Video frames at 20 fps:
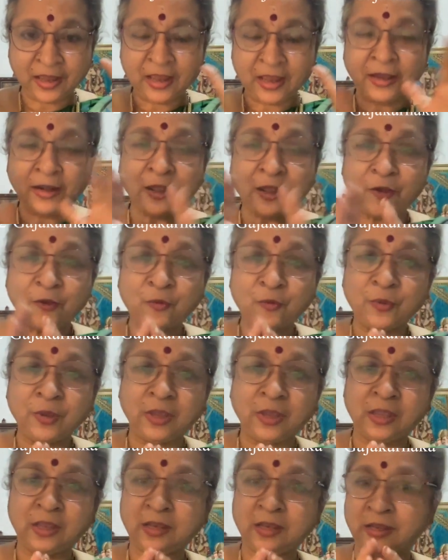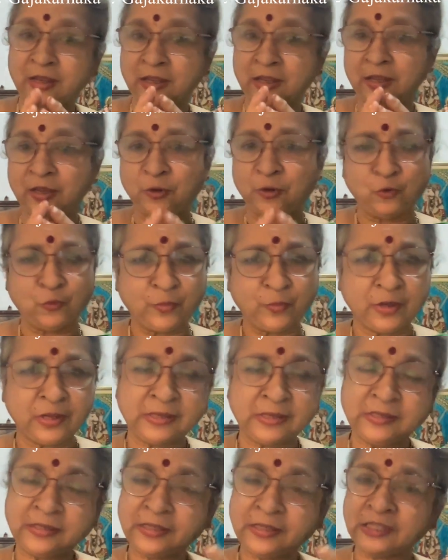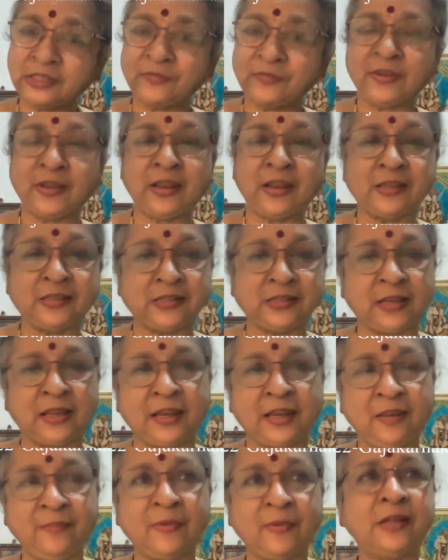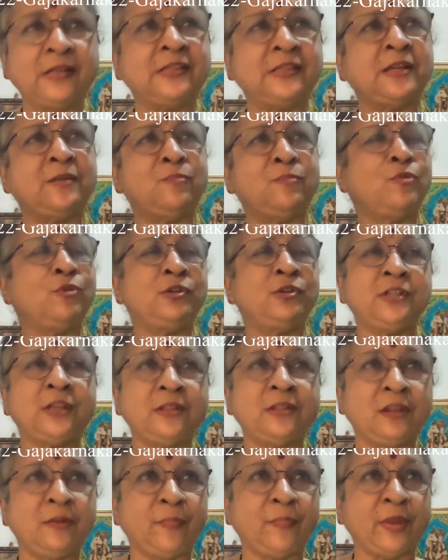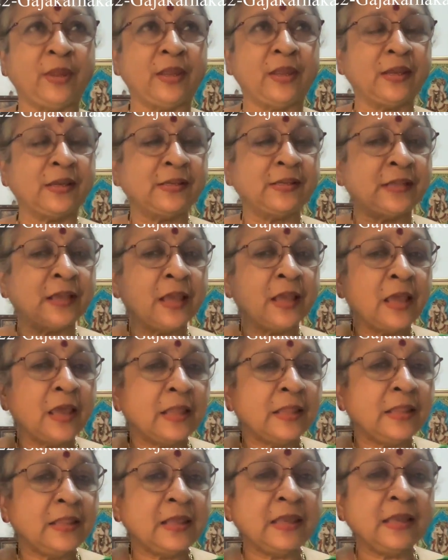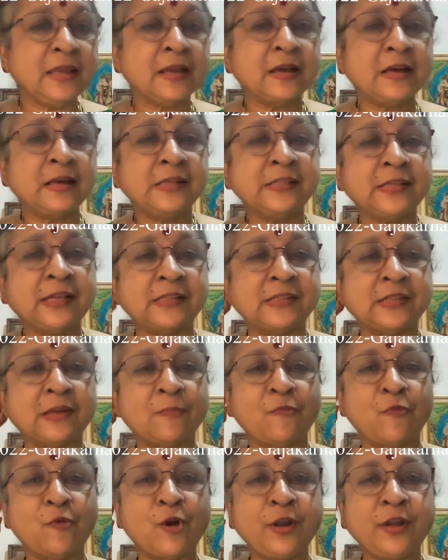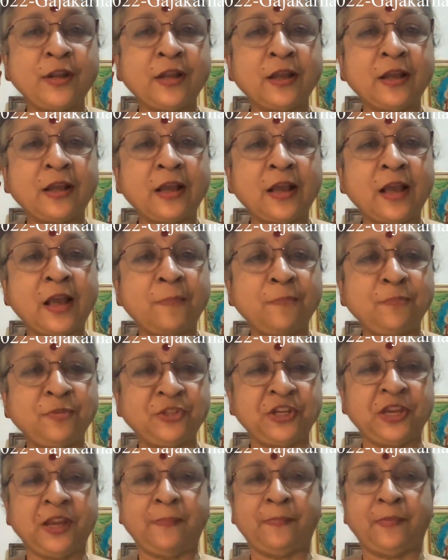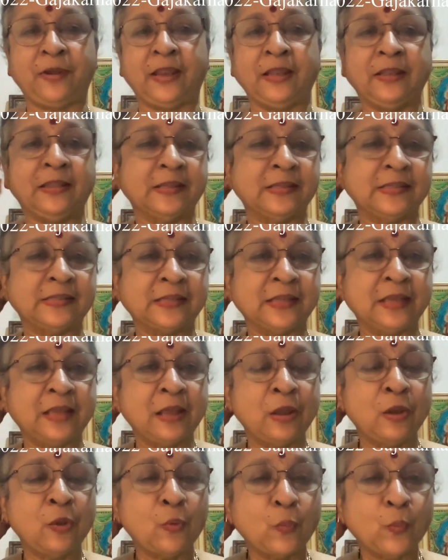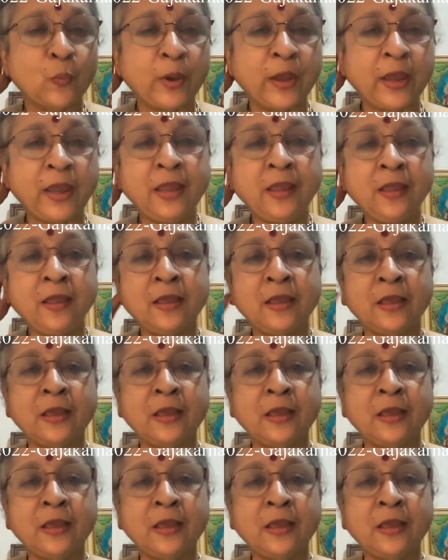Now, in humans as well as in animals and most other beings, the ears are somewhat cup-shaped like this. Why?